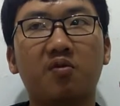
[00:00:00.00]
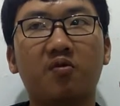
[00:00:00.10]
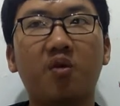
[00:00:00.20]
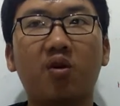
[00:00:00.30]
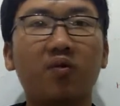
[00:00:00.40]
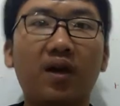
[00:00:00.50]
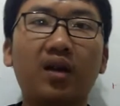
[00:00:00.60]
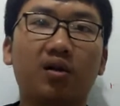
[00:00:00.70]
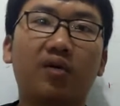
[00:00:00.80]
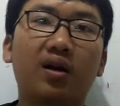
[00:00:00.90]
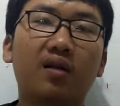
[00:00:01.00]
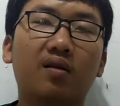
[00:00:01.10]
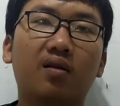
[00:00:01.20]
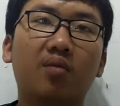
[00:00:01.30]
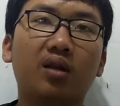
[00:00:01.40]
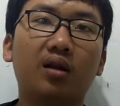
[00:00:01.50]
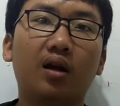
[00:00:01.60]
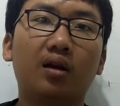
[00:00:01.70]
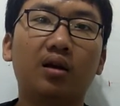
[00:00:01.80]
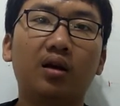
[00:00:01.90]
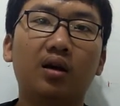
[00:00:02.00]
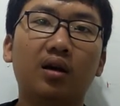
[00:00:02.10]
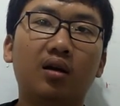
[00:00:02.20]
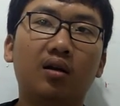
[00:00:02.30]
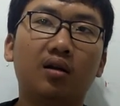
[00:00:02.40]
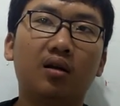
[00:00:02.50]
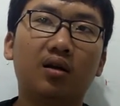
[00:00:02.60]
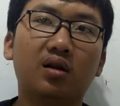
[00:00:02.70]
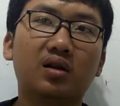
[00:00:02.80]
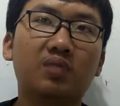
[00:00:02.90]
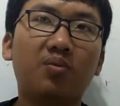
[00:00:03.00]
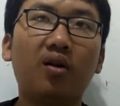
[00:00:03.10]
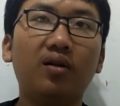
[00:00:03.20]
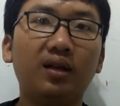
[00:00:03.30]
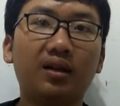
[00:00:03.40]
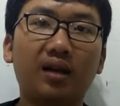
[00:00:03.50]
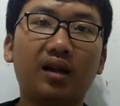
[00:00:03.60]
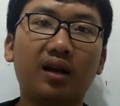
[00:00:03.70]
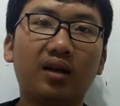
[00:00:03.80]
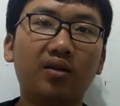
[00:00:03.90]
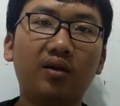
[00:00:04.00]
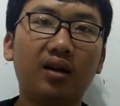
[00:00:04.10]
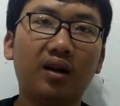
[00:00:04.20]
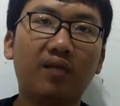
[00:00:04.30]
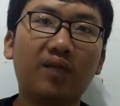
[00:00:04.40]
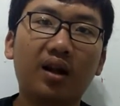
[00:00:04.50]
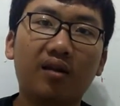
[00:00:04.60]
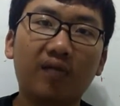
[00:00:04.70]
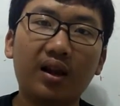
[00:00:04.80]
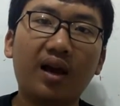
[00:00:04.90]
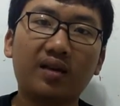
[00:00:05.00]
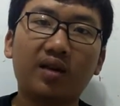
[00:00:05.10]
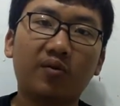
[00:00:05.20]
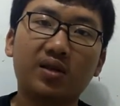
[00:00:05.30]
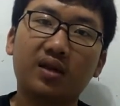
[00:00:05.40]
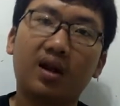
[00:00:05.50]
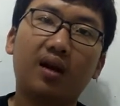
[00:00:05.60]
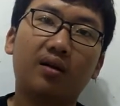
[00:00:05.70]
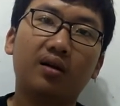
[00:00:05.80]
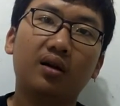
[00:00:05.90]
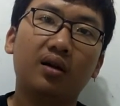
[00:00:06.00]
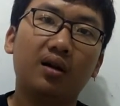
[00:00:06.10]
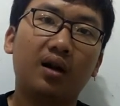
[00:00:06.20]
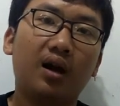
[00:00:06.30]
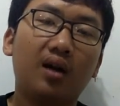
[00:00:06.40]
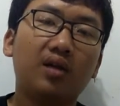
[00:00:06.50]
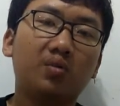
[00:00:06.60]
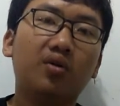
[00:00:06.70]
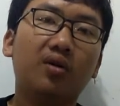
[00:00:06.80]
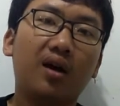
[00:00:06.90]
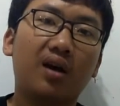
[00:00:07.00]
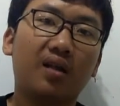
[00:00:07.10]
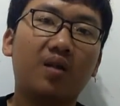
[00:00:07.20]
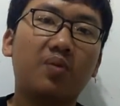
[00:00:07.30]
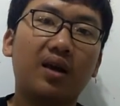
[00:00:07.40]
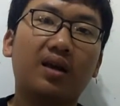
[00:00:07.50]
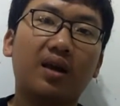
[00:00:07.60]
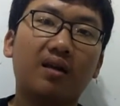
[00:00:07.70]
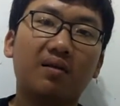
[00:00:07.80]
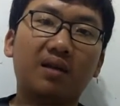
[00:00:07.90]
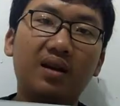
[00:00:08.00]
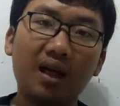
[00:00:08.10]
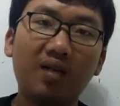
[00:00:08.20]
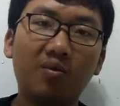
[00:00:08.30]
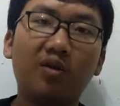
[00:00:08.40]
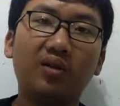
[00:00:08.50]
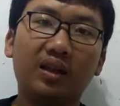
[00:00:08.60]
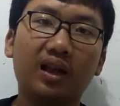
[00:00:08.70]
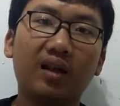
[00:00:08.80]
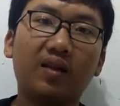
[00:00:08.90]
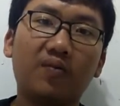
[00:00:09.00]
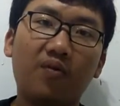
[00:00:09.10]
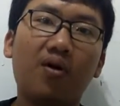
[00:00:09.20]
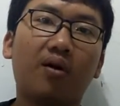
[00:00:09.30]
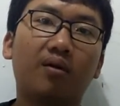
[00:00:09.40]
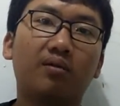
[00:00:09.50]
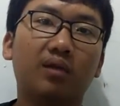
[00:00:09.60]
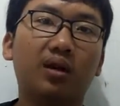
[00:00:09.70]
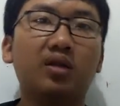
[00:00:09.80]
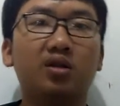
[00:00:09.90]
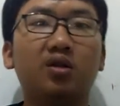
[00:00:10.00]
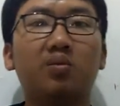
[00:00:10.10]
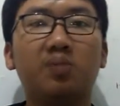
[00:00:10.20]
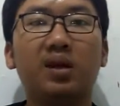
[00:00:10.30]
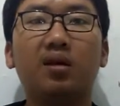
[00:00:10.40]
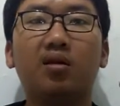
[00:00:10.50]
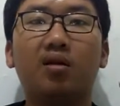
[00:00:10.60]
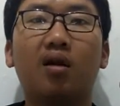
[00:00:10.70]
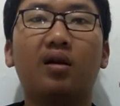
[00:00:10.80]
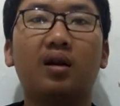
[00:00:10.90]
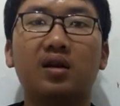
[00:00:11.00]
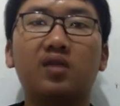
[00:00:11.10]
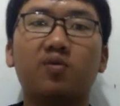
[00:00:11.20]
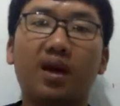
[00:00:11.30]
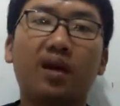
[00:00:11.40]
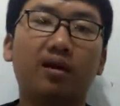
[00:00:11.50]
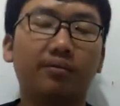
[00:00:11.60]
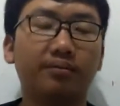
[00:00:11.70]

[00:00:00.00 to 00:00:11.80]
most fatal one. It's something like the small detail that you didn't even realize it was there. And in this book, it's explained that that small detail is wrong. It should be done in this way.